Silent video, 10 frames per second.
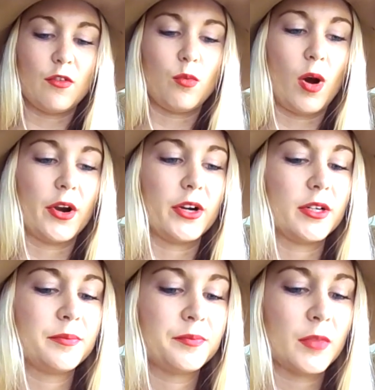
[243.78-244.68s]
of water.
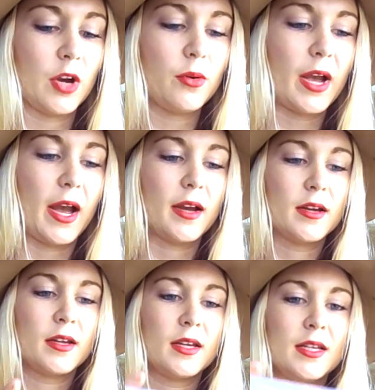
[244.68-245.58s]
Okay,
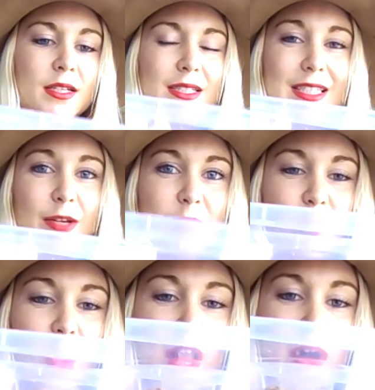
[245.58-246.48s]
see how much
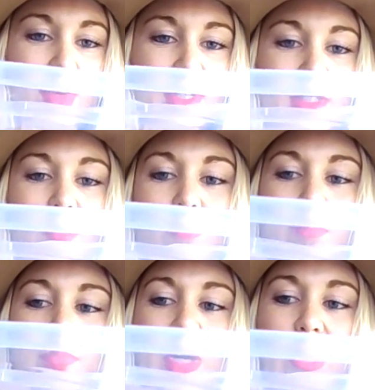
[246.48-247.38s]
water that was?
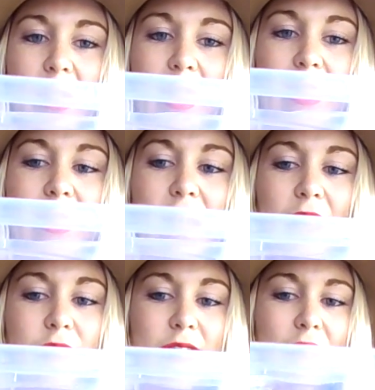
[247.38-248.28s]
Barely anything.
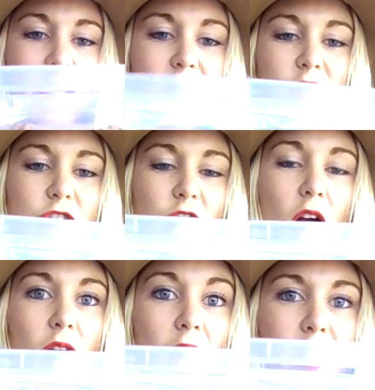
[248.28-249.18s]
I would say like a
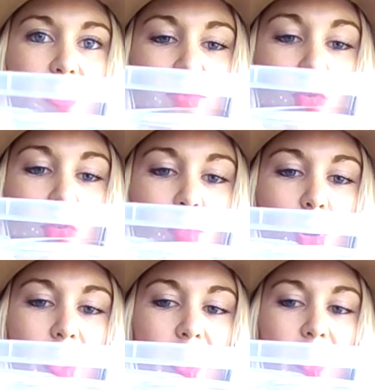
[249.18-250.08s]
shot glass full of
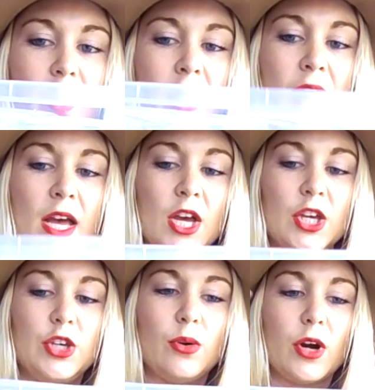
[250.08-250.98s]
water.
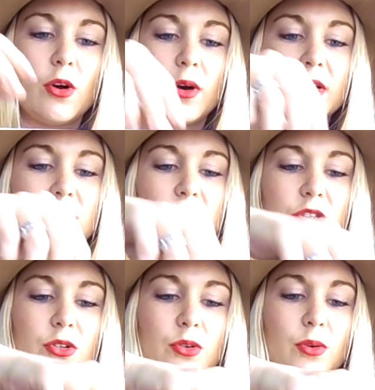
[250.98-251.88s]
You are going
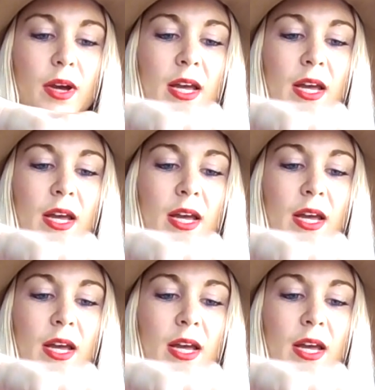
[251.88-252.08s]
to